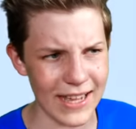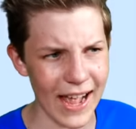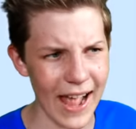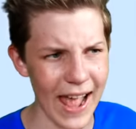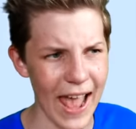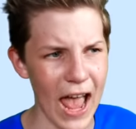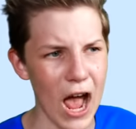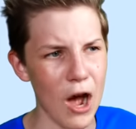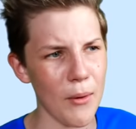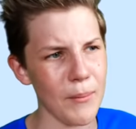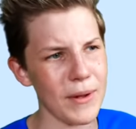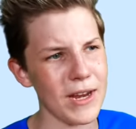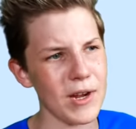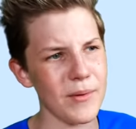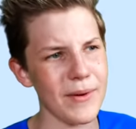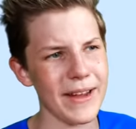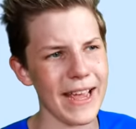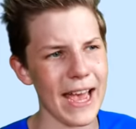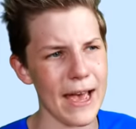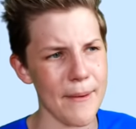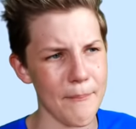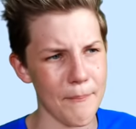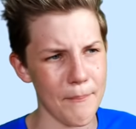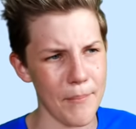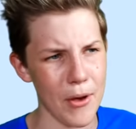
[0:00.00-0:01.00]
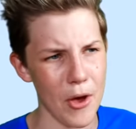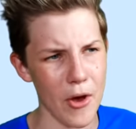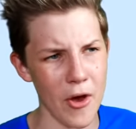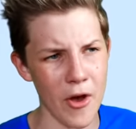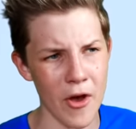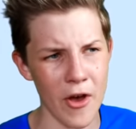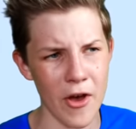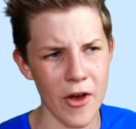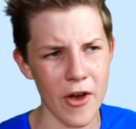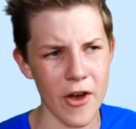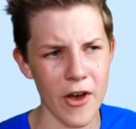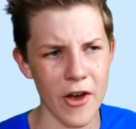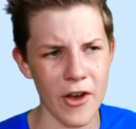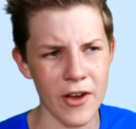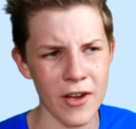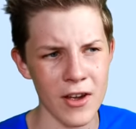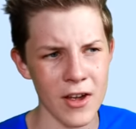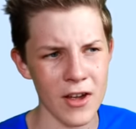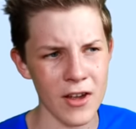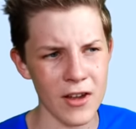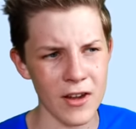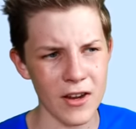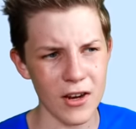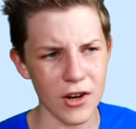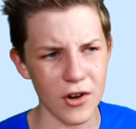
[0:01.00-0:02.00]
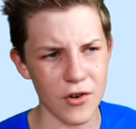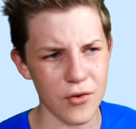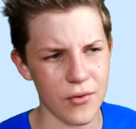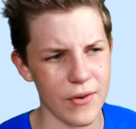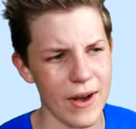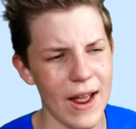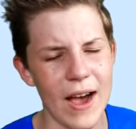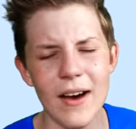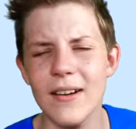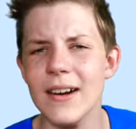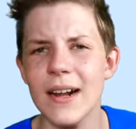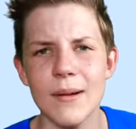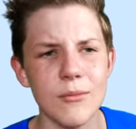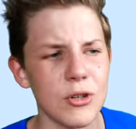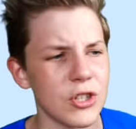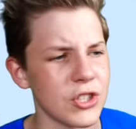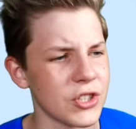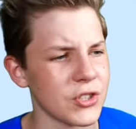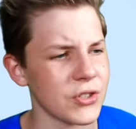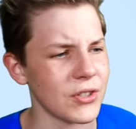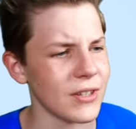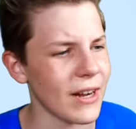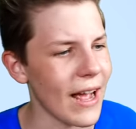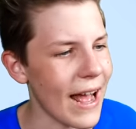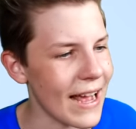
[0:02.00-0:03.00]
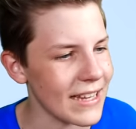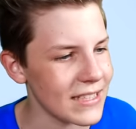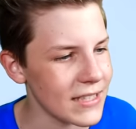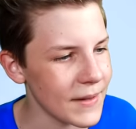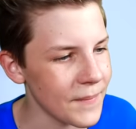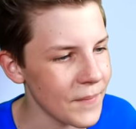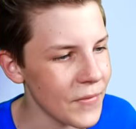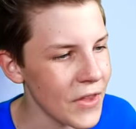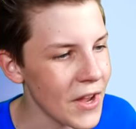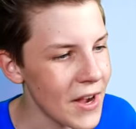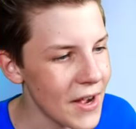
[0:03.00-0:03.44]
Is that how many we get per crown? I'm not sure, guys.